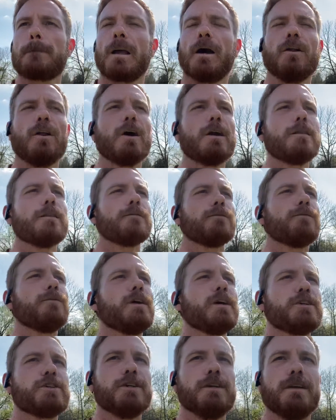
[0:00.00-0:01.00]
A lot of the
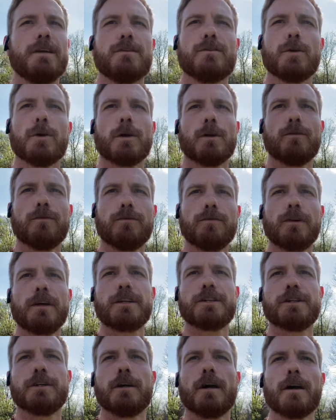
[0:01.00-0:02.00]
friction, internal
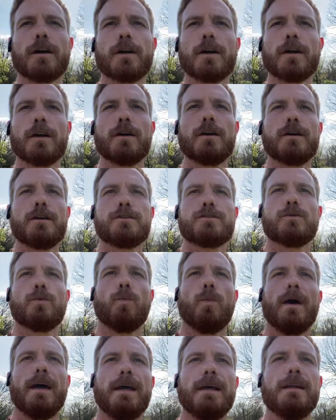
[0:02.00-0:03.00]
friction, occurs
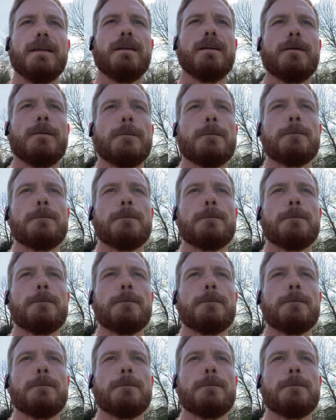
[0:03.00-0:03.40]
when